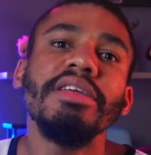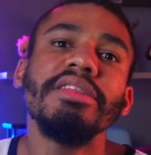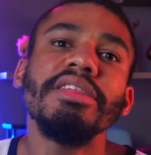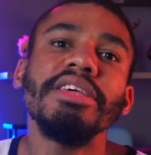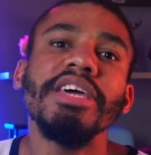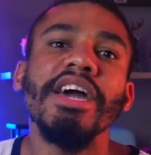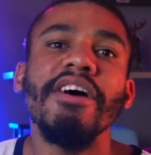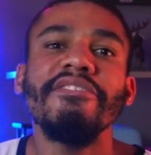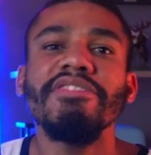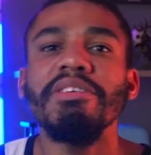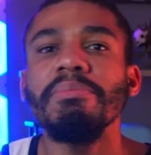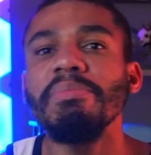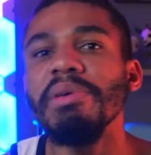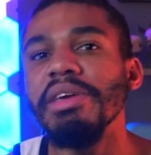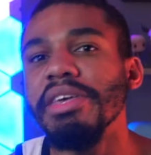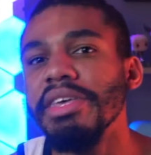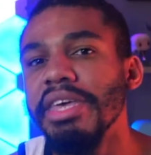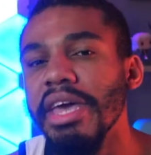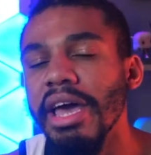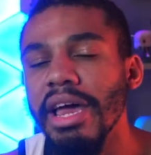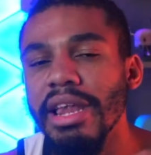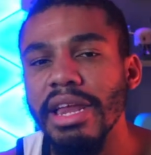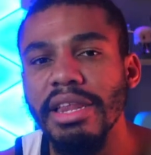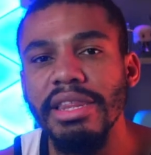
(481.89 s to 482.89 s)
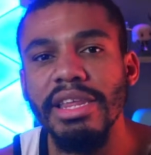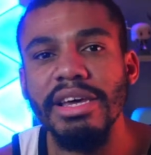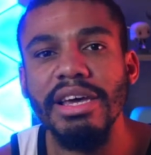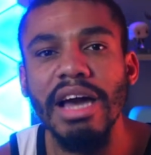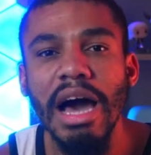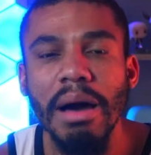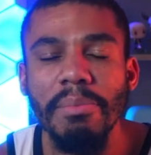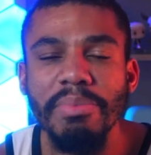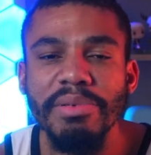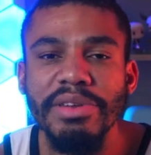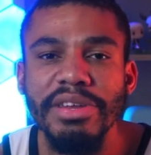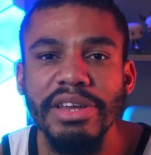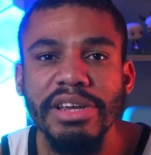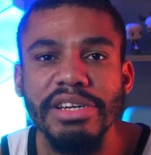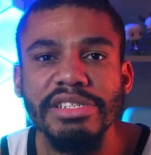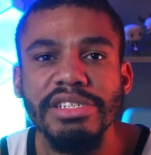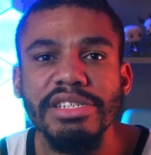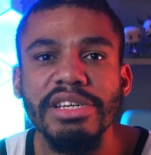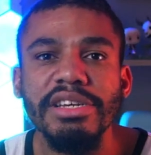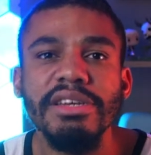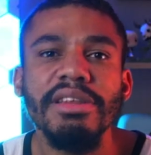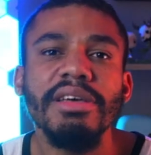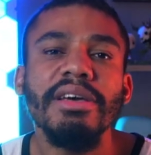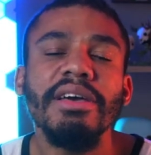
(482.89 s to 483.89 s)
They have to be killing the
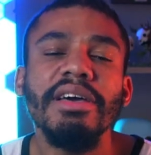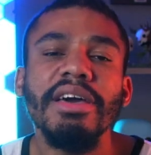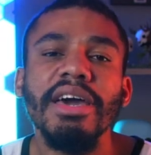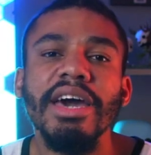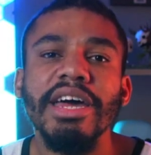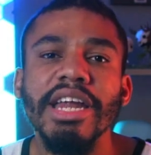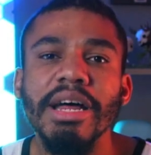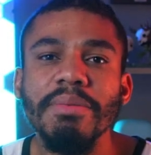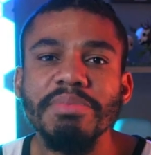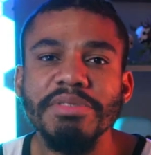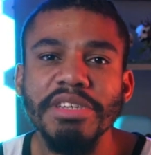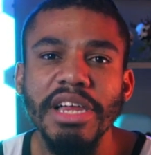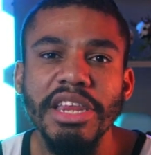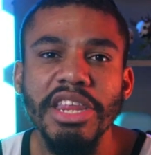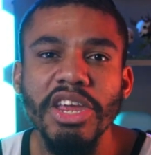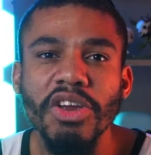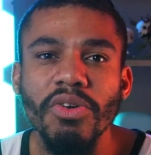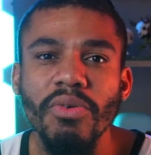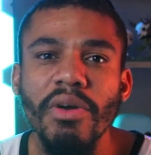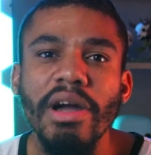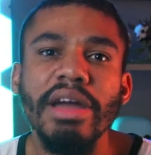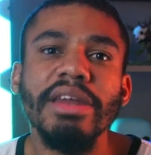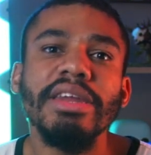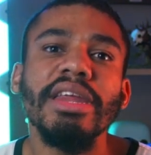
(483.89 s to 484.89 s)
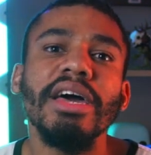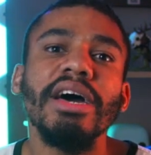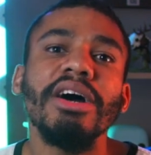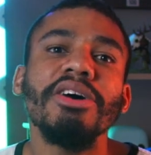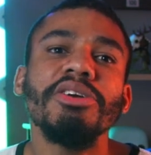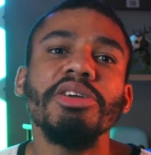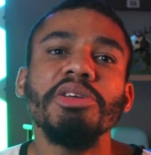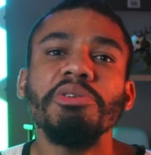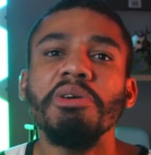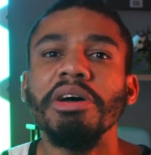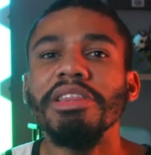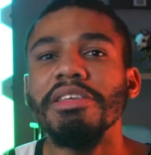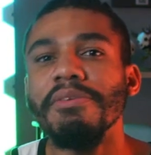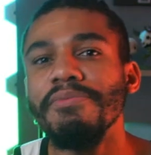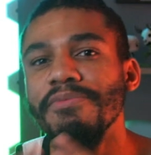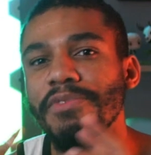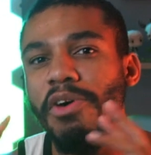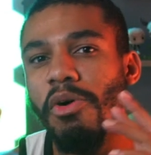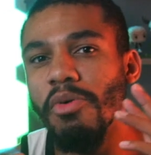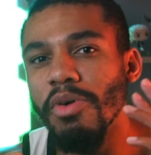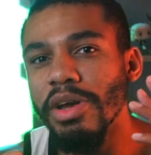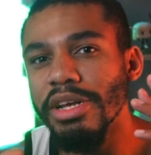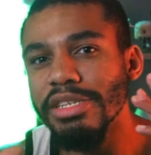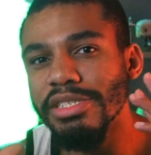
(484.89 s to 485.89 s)
competition. And I'm telling you right now, you don't have to
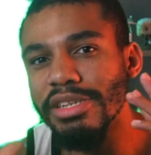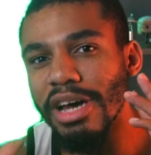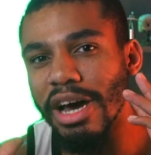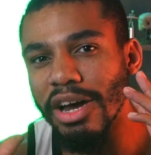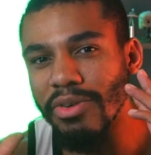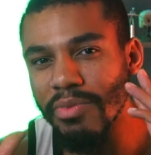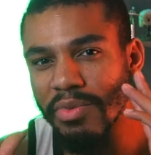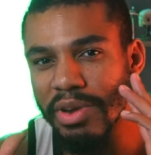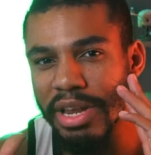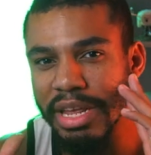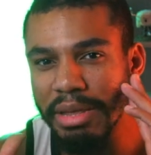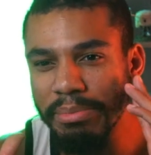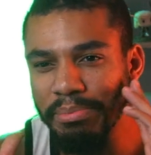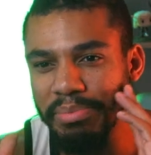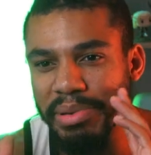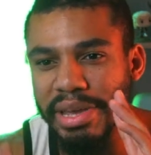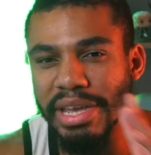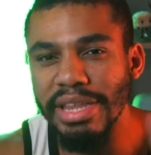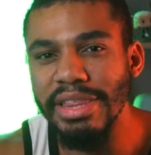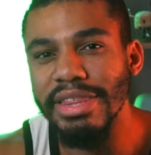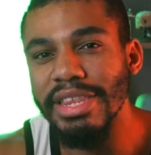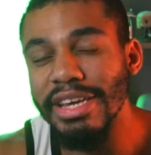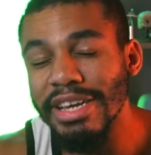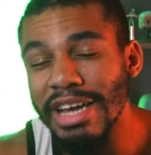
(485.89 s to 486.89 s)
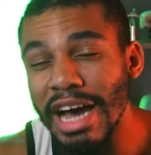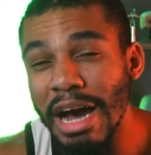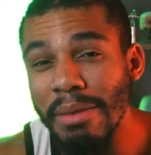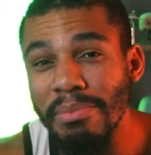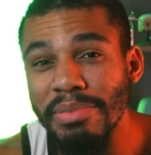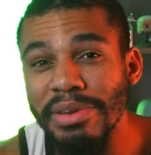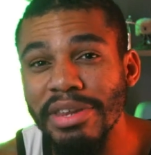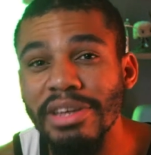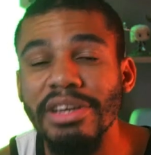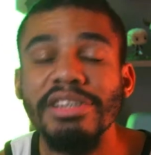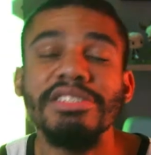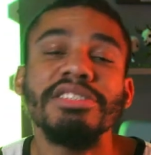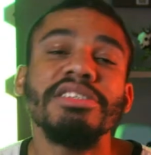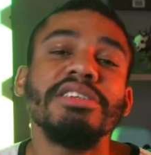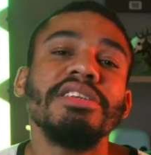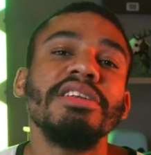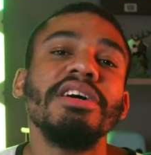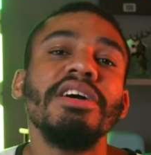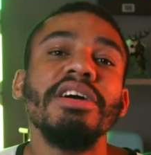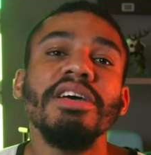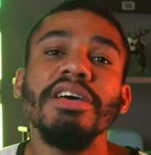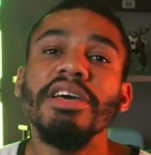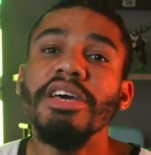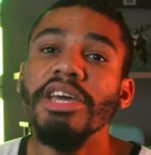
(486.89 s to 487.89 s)
focus on really beating the
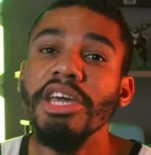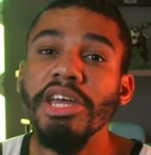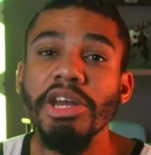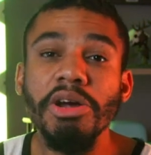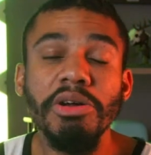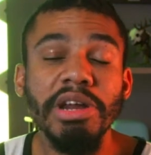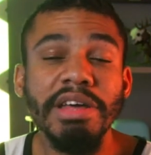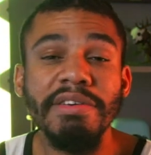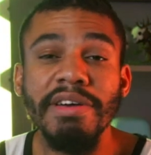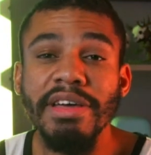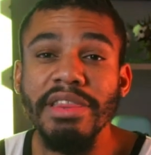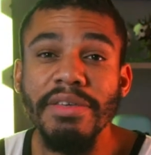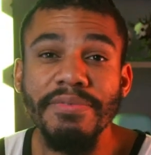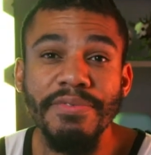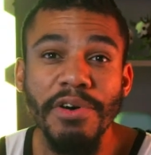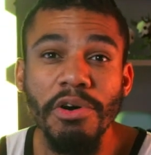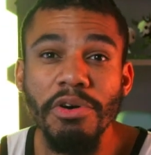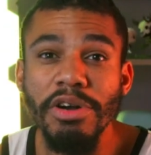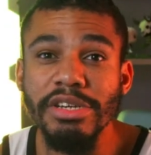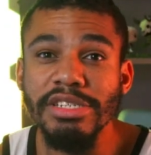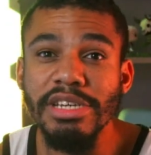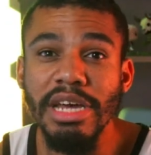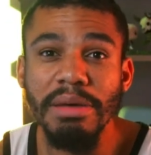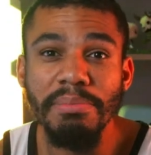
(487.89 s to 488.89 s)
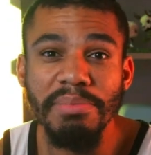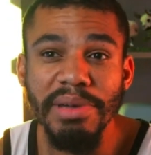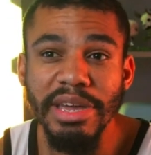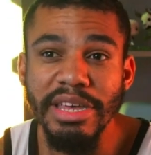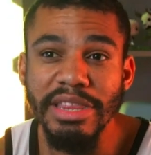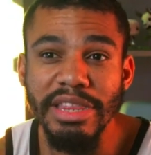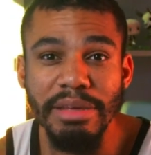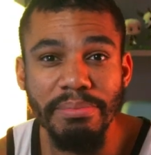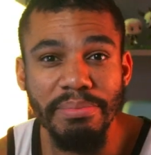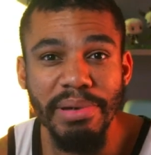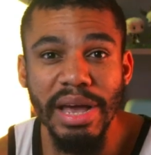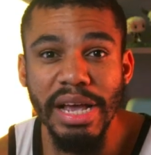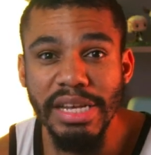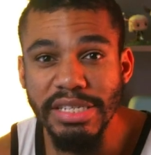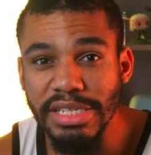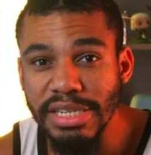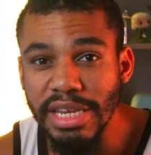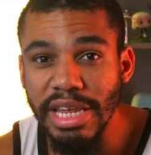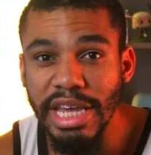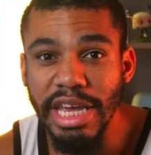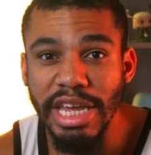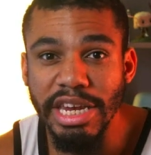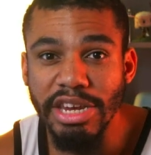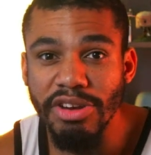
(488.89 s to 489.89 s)
competition. You don't even have to focus on being the
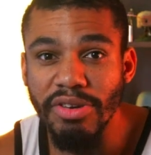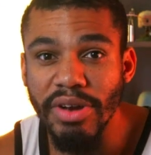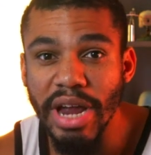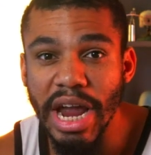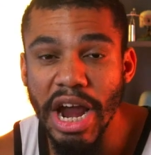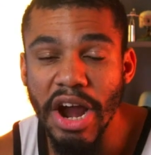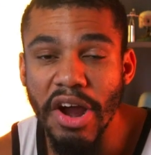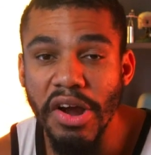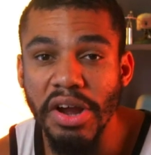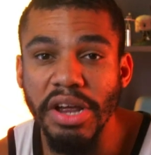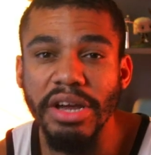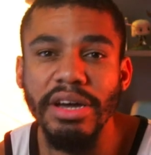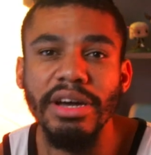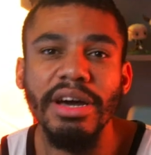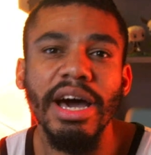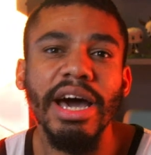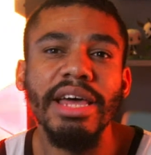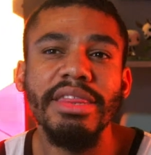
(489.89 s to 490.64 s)
best in your area.